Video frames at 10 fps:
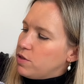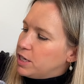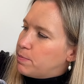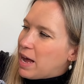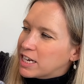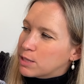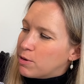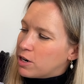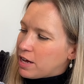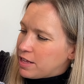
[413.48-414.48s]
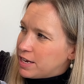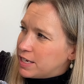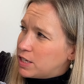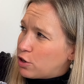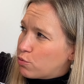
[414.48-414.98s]
things BagSmart I think is
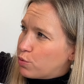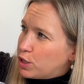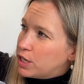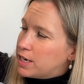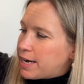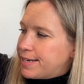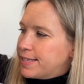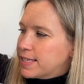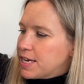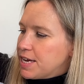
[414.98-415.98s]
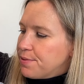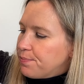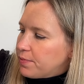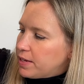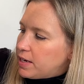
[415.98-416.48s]
done really nicely
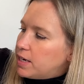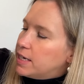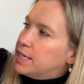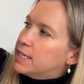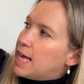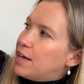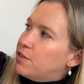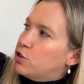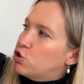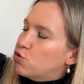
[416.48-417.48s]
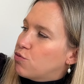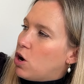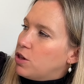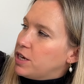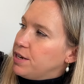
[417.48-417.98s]
is that the
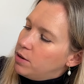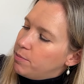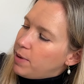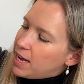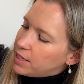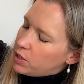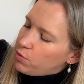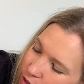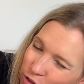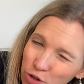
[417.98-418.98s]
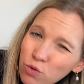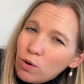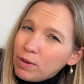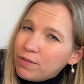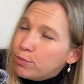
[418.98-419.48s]
trolley pass-through that you
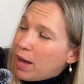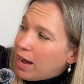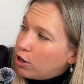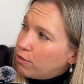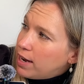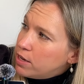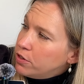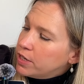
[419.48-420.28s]
normally have to pack around